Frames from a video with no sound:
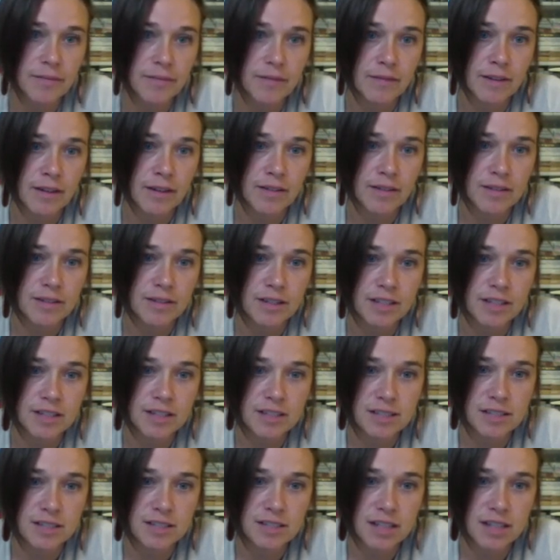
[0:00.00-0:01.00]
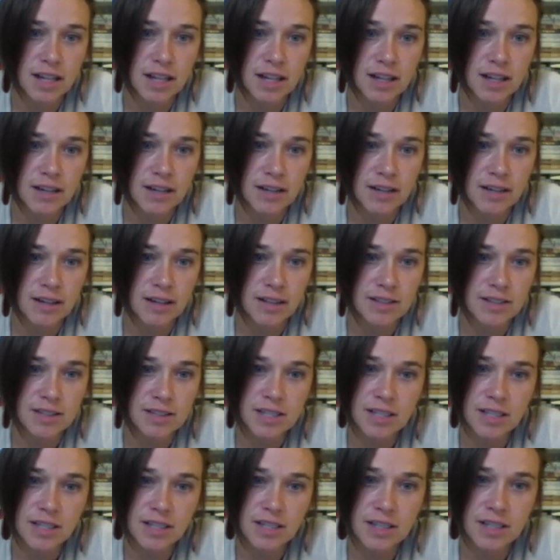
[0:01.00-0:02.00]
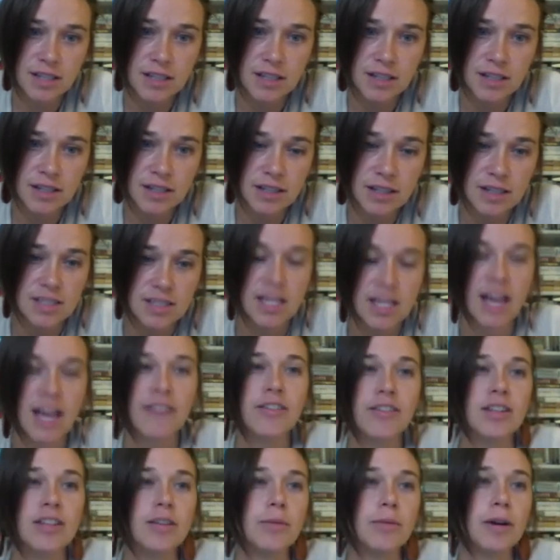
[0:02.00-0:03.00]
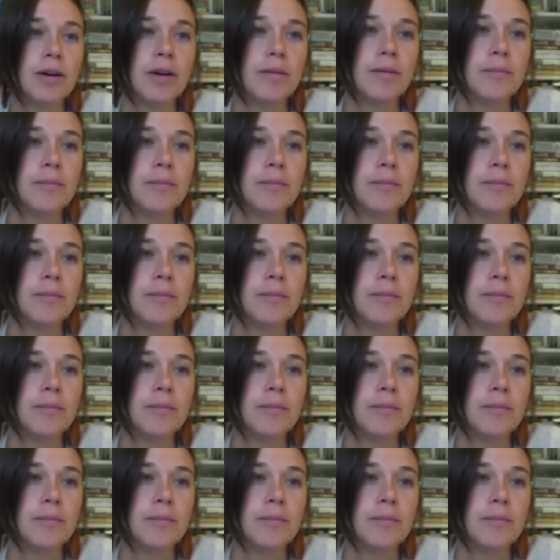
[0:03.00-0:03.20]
Sorry, just a second here. She is having, there we go.